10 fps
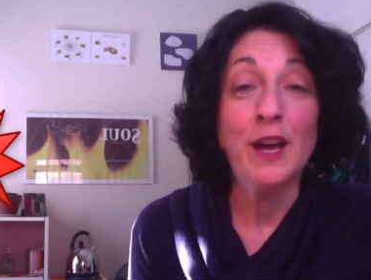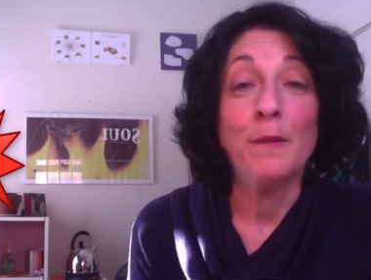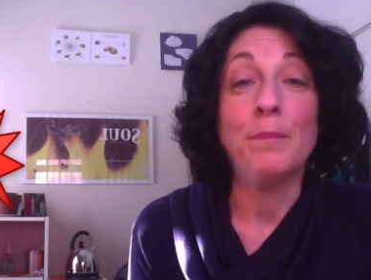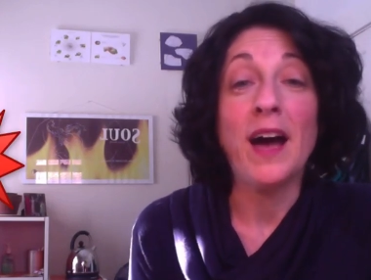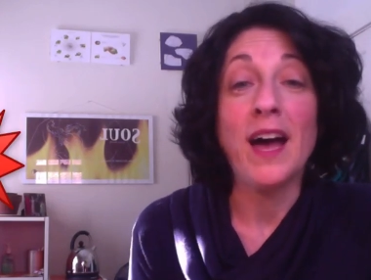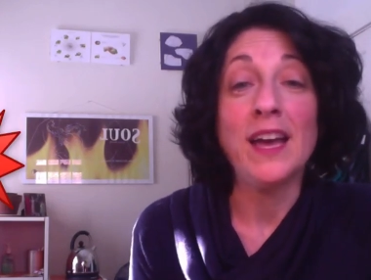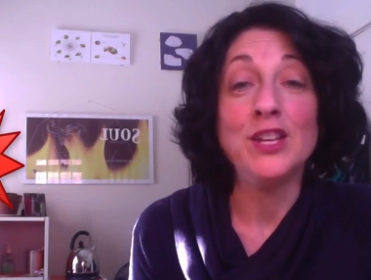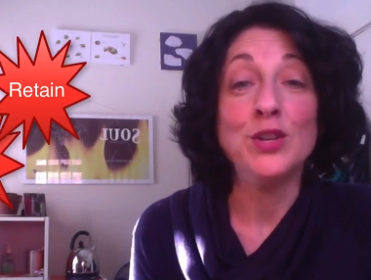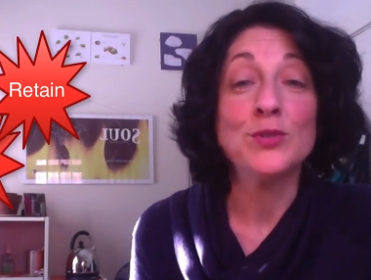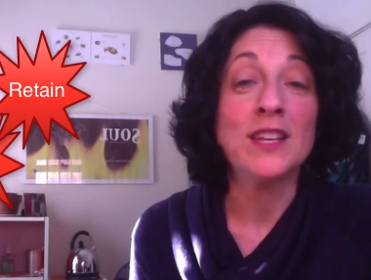By
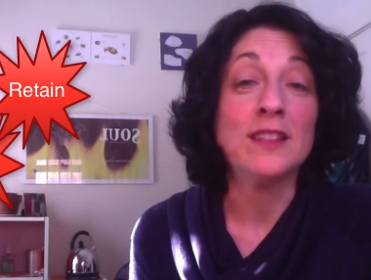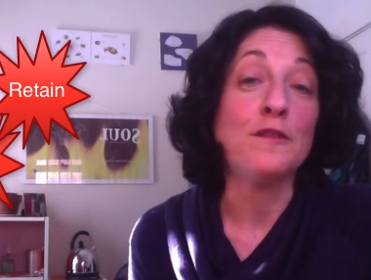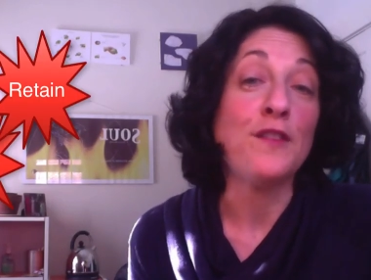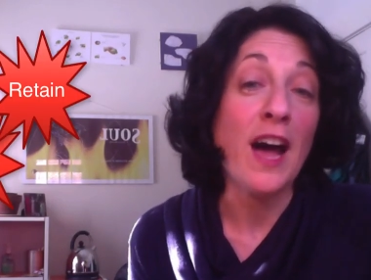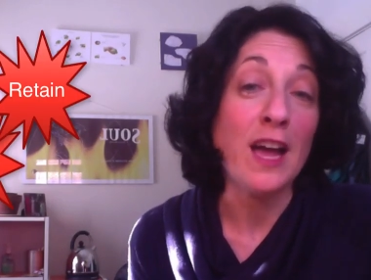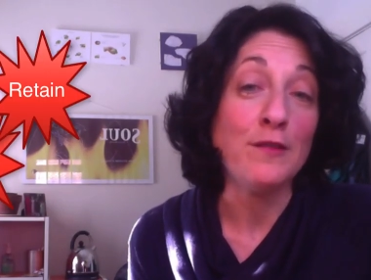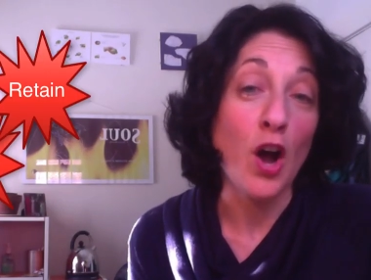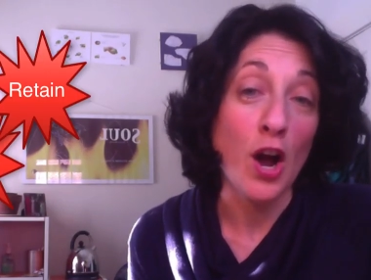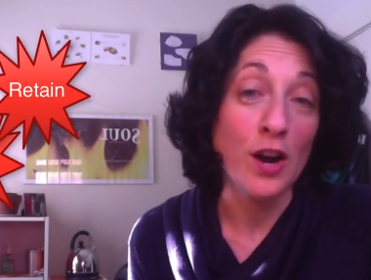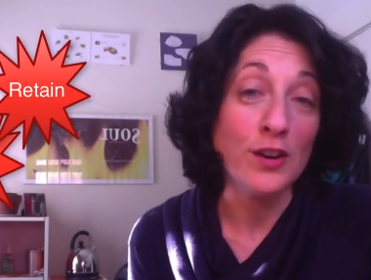using the 5
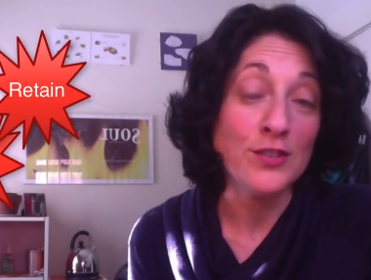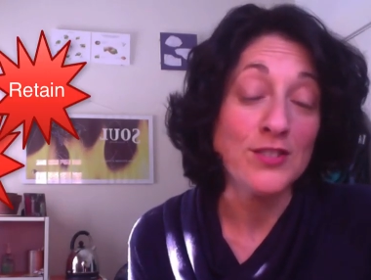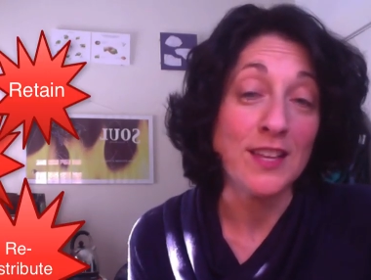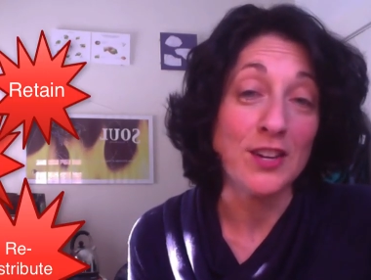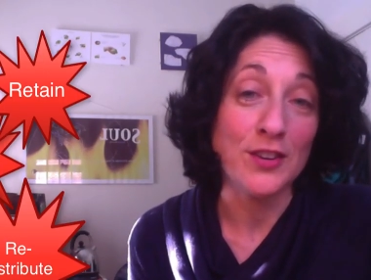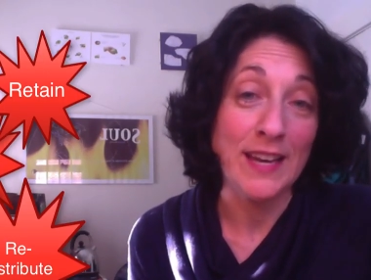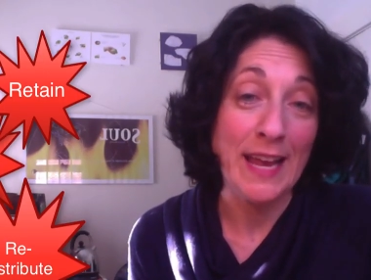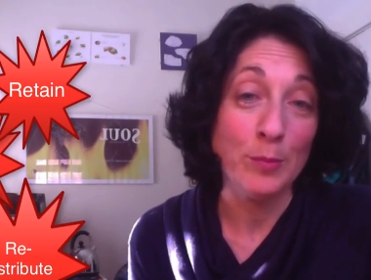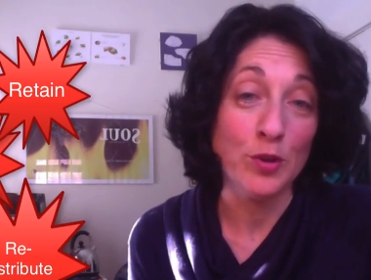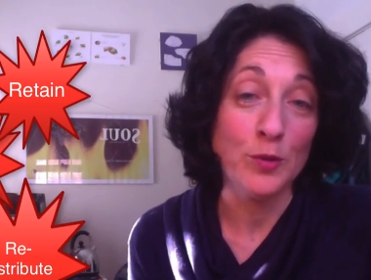Rs that are
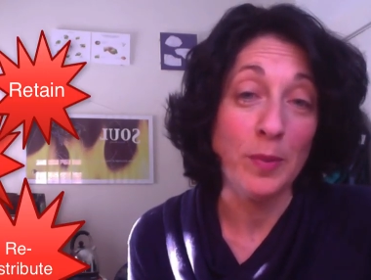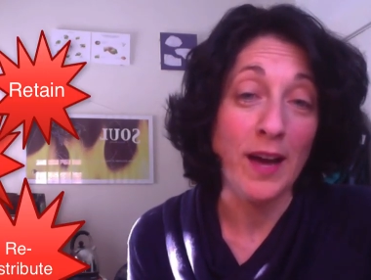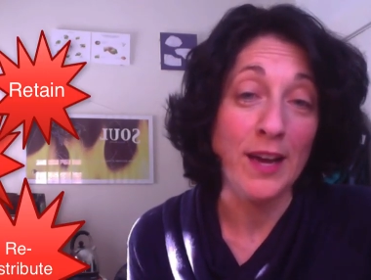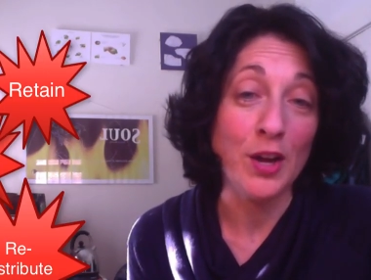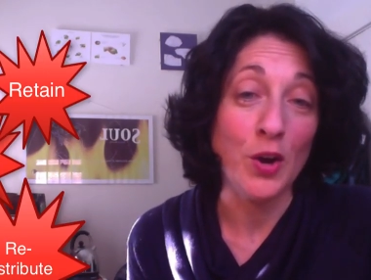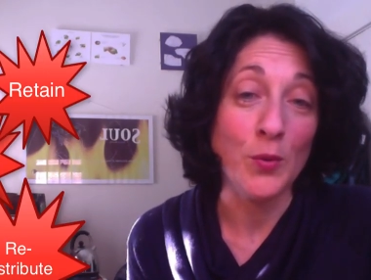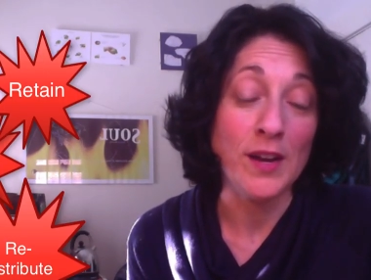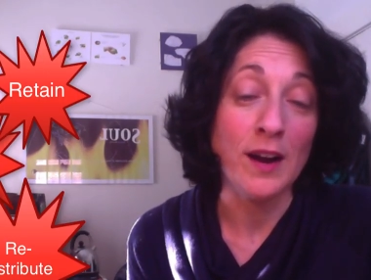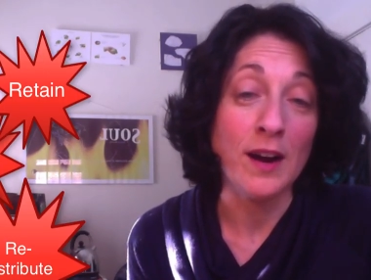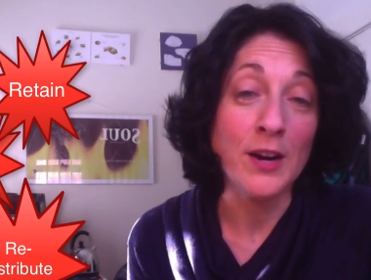enabled by
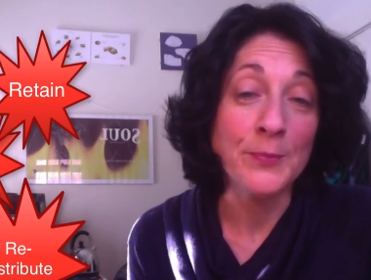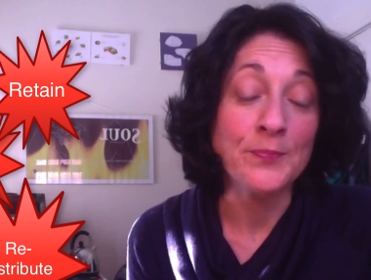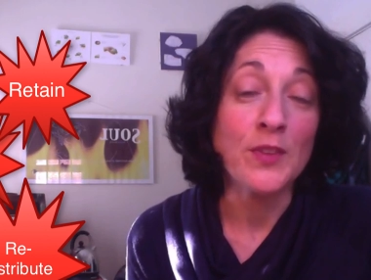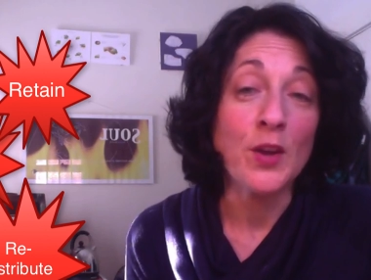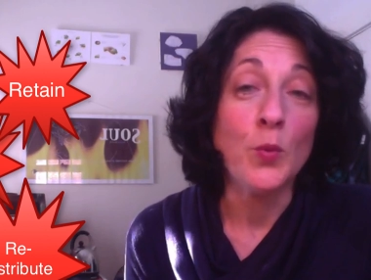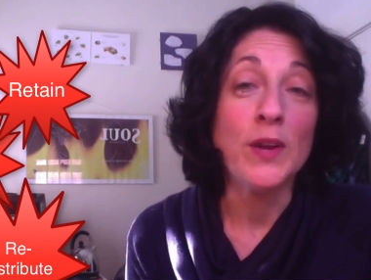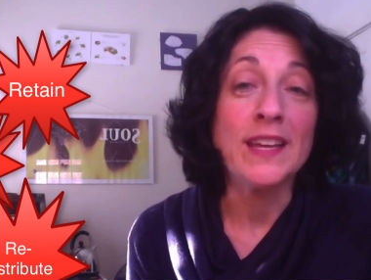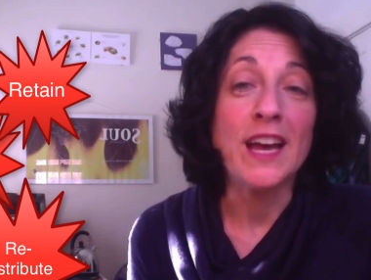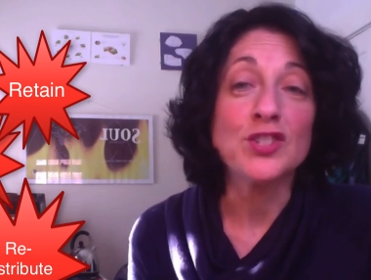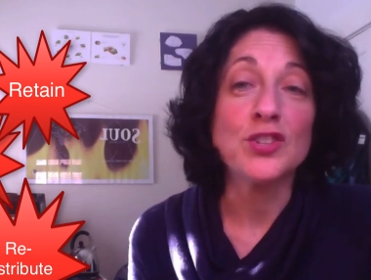OER, we can
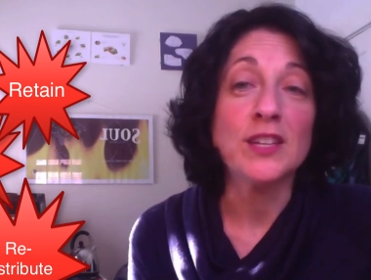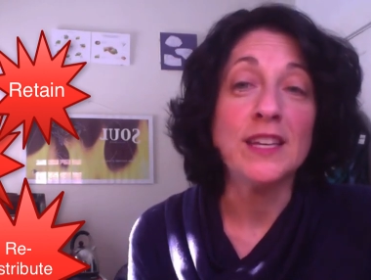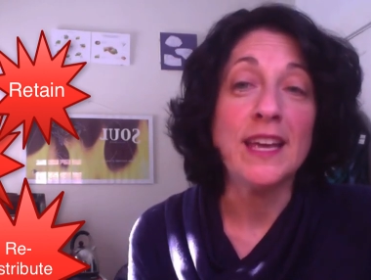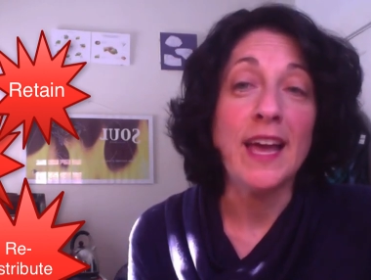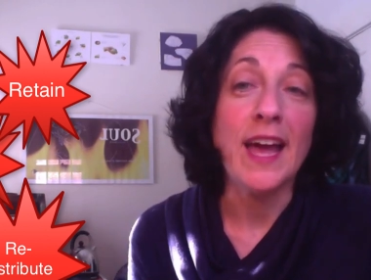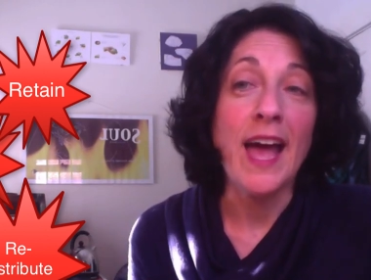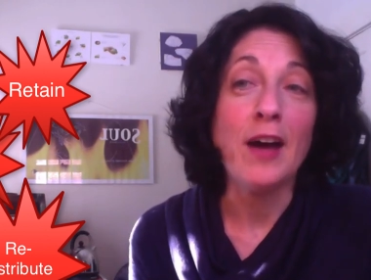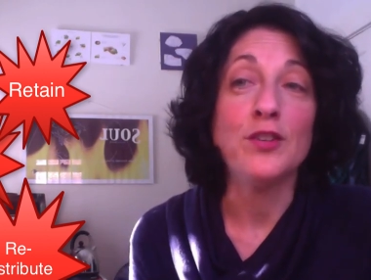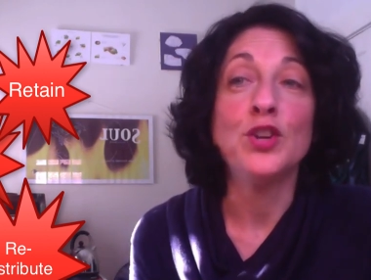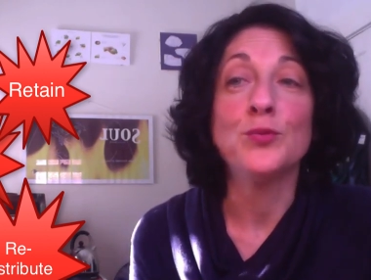actually
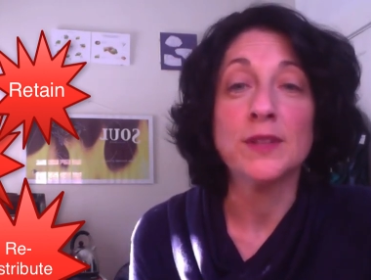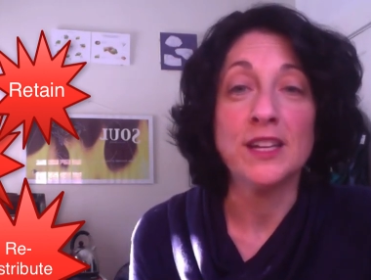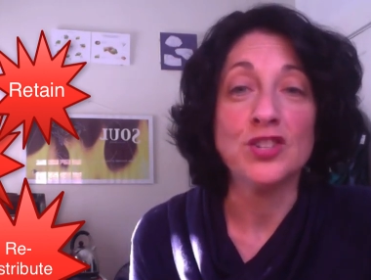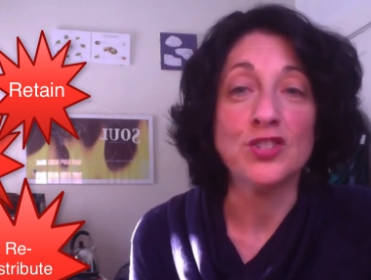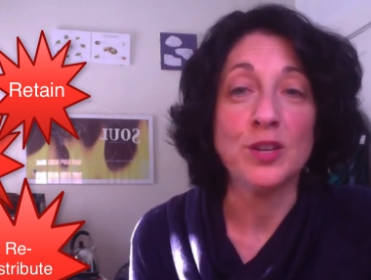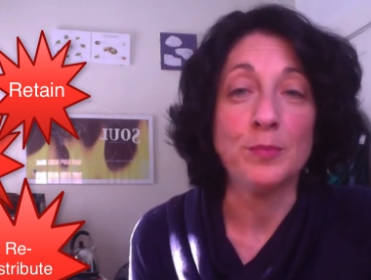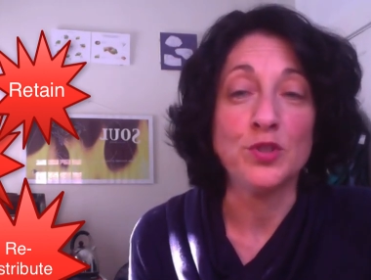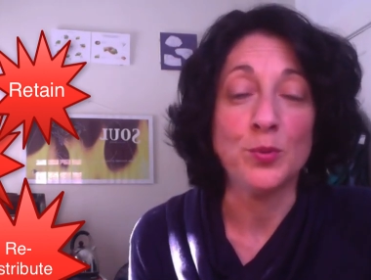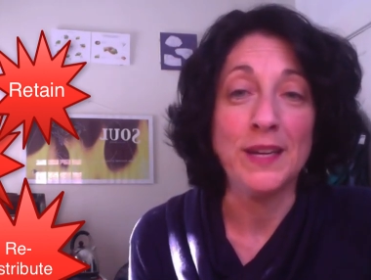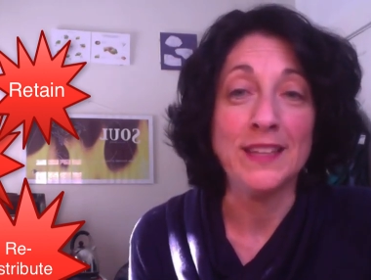have a new relationship
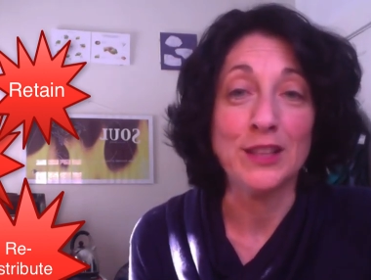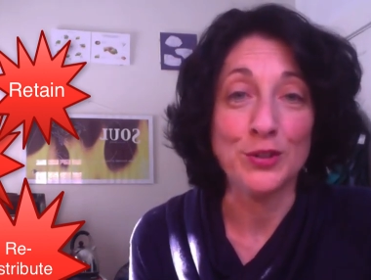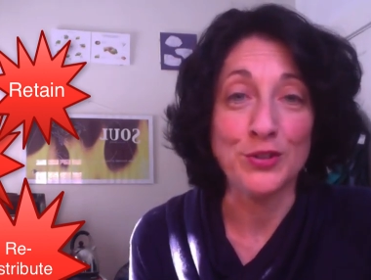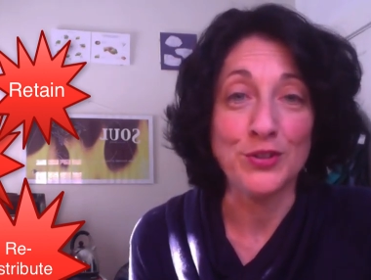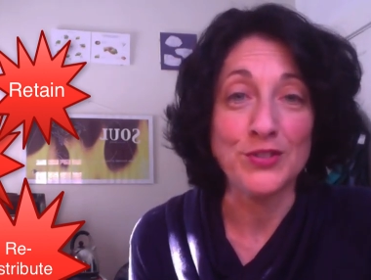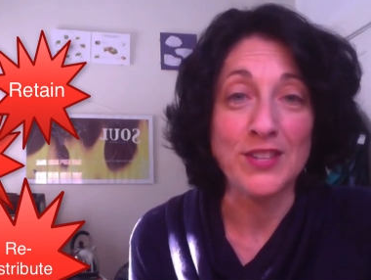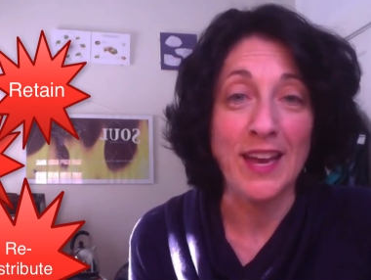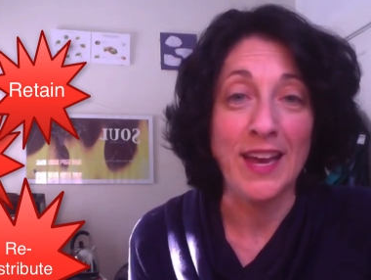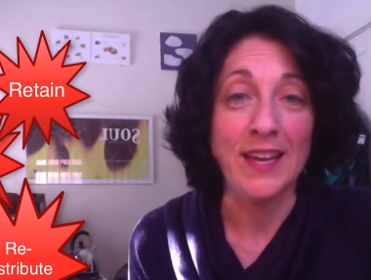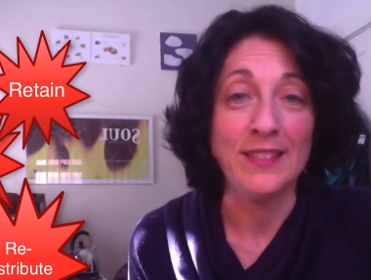between learners
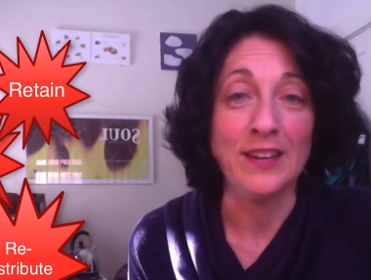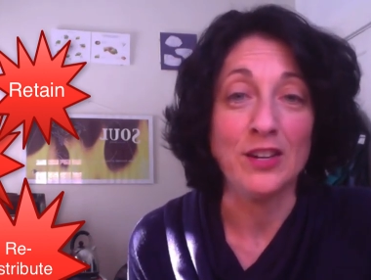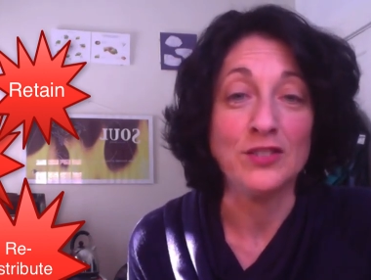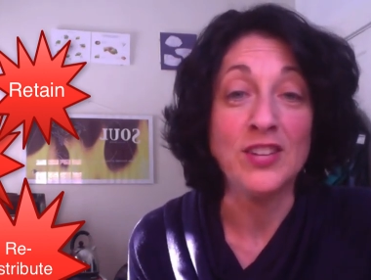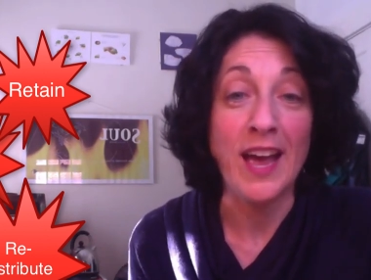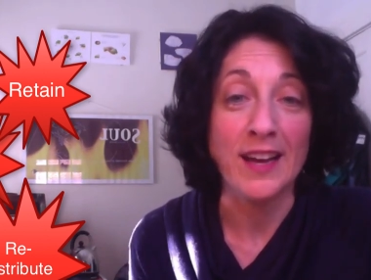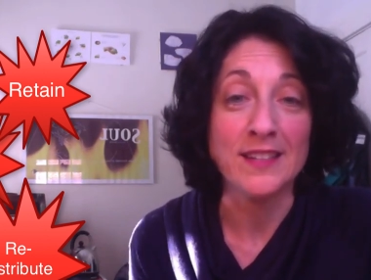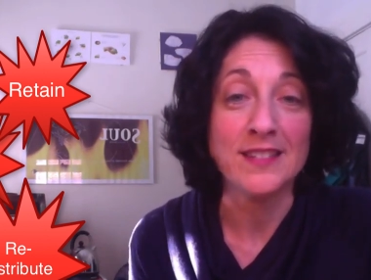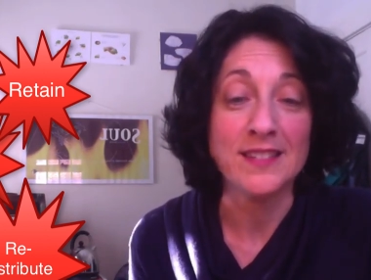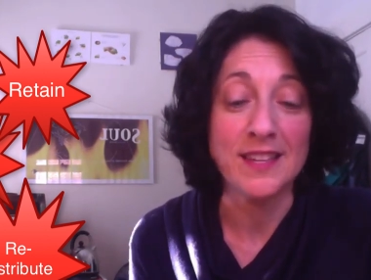and their
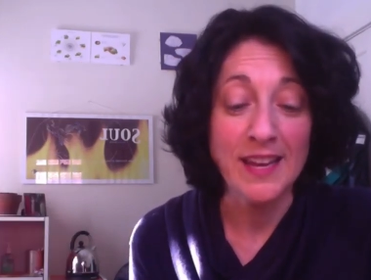texts.